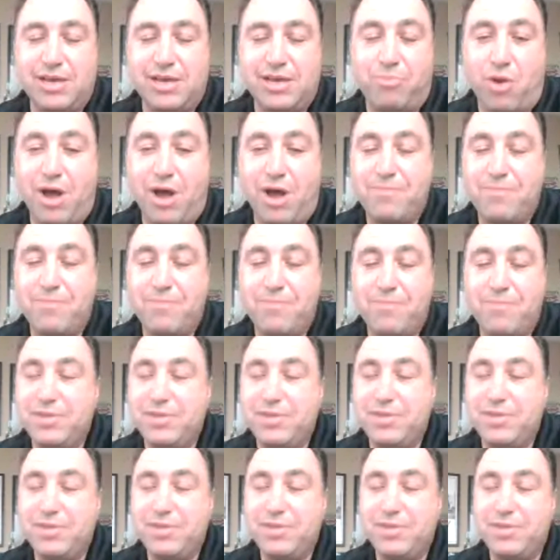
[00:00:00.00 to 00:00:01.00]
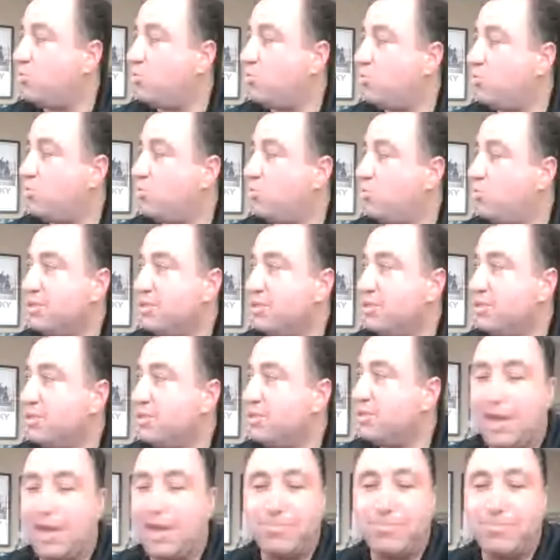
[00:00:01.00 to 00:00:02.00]
what brought me to Mexico was a
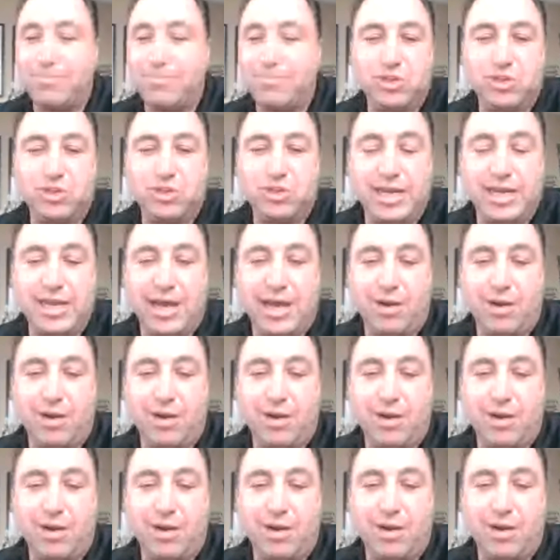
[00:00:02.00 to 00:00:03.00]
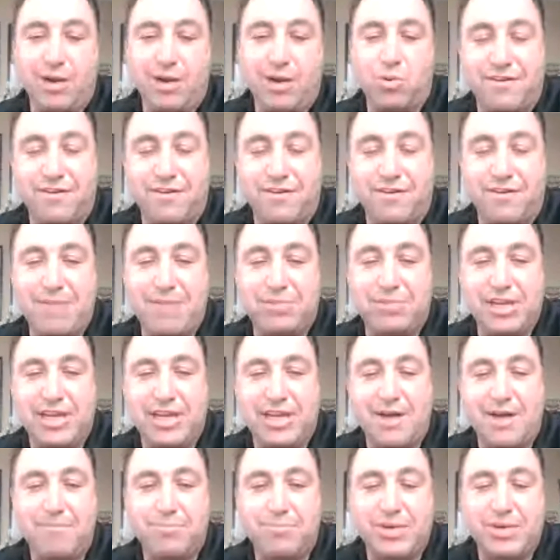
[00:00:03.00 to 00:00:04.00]
business opportunity. I worked for a
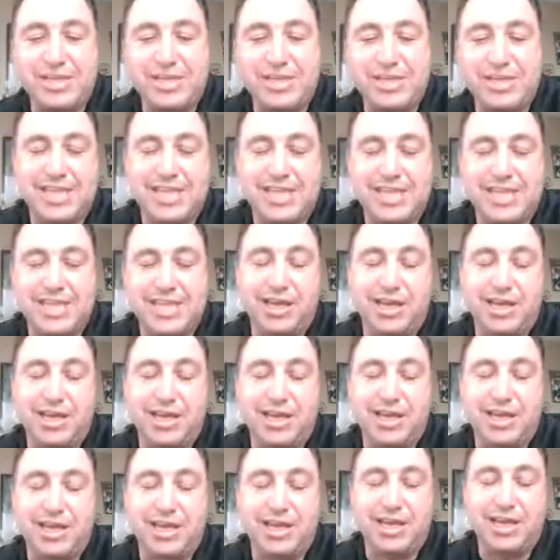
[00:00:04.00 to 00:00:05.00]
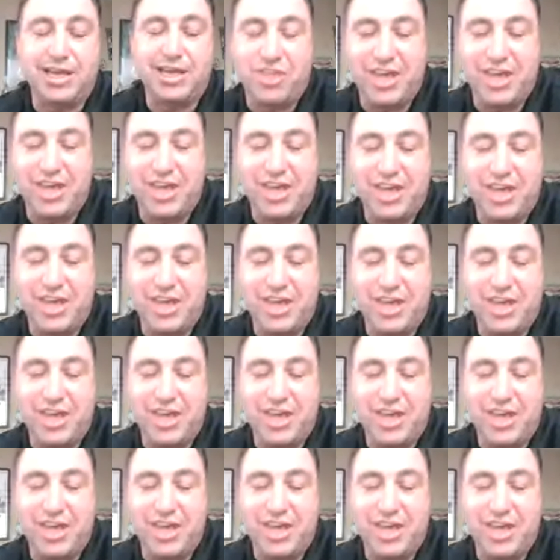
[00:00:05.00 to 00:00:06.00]
family company selling, of all
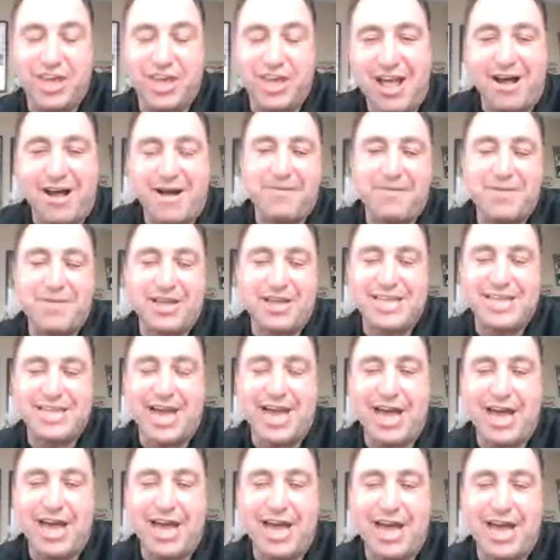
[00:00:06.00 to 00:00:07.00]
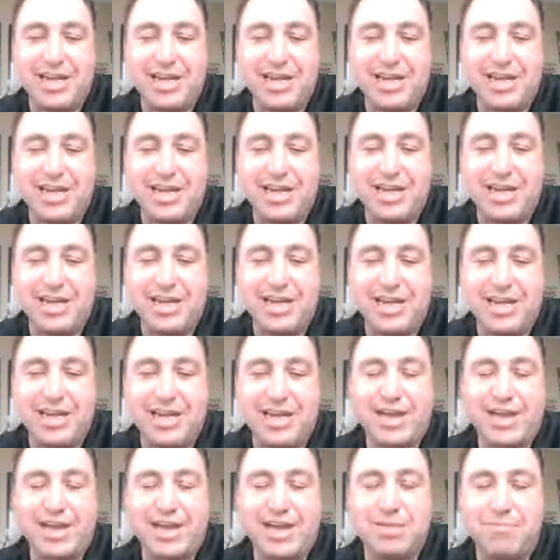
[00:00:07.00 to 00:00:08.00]
things, Italian and pizza
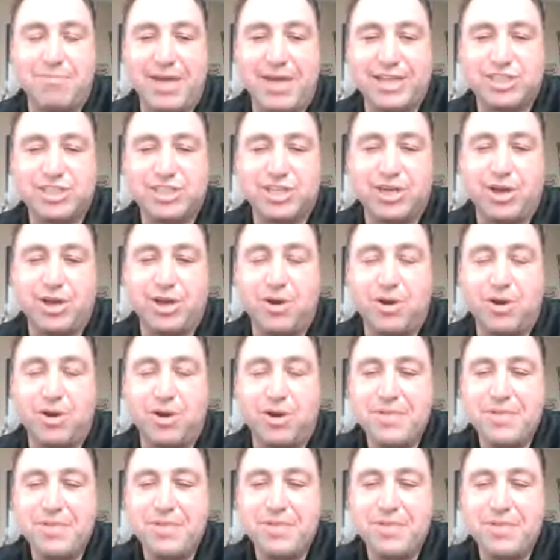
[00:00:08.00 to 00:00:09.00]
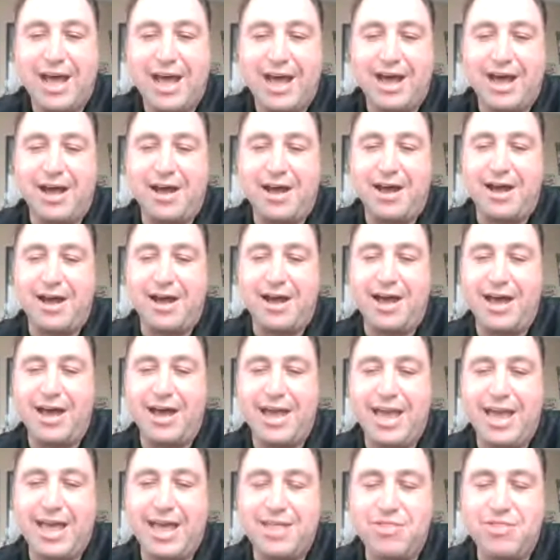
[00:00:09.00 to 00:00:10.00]
products into Mexico.
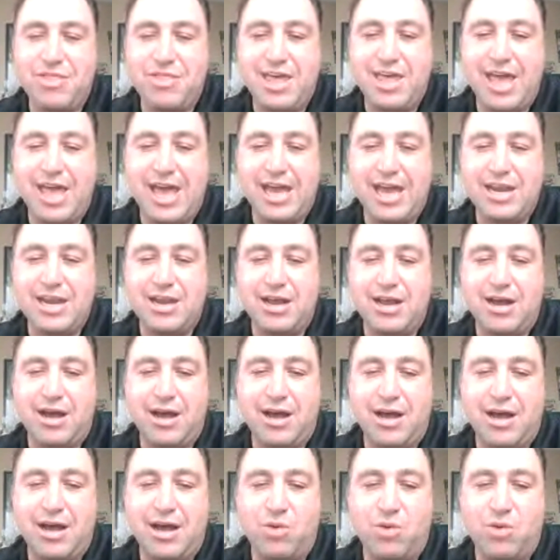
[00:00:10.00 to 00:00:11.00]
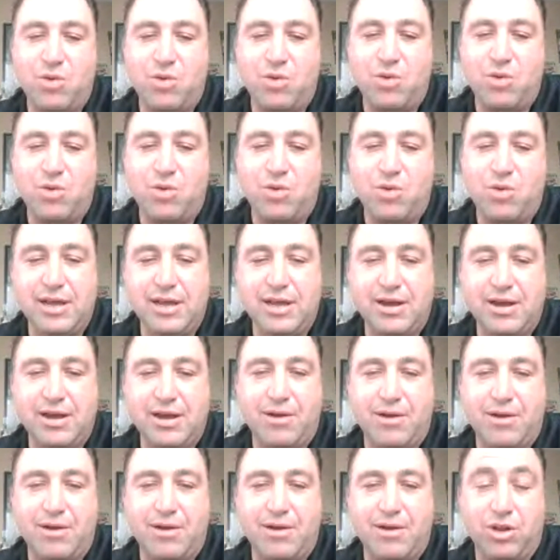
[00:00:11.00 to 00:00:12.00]
And then we,
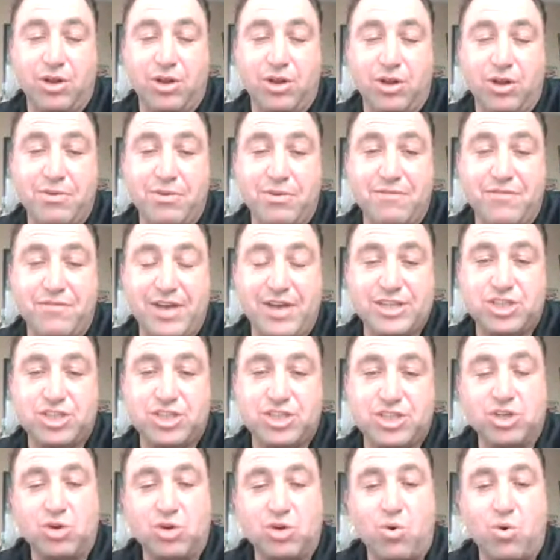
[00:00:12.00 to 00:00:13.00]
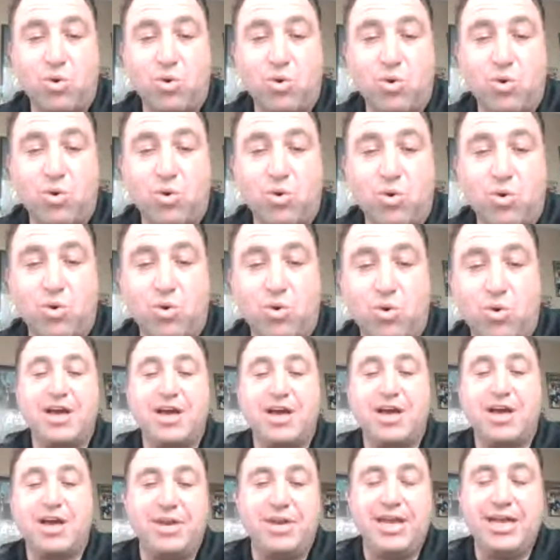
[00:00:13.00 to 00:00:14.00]
with a group of investors, acquired our
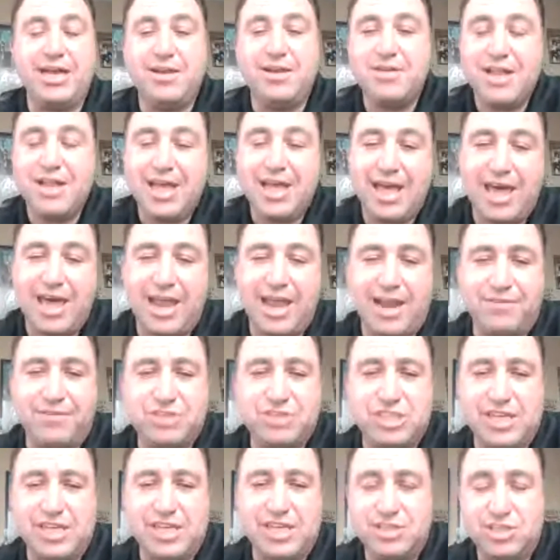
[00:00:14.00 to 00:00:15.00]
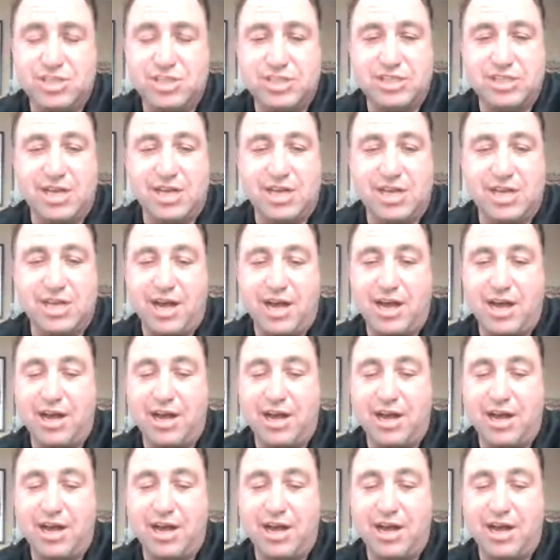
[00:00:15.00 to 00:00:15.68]
first company and have since